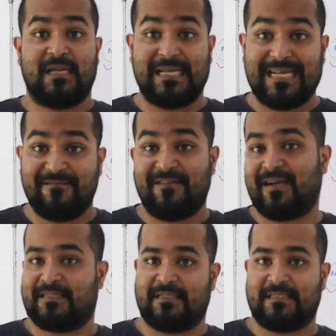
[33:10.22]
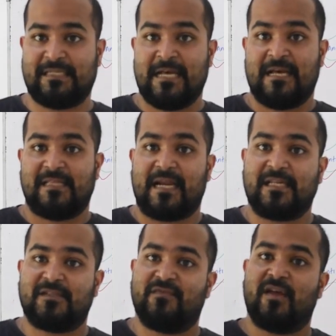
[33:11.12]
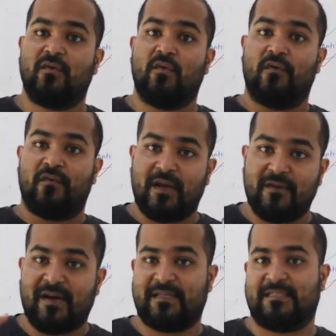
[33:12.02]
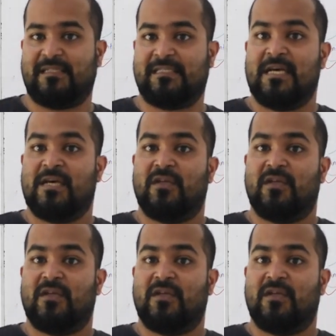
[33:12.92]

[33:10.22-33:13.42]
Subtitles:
devices. That is where you go for devices.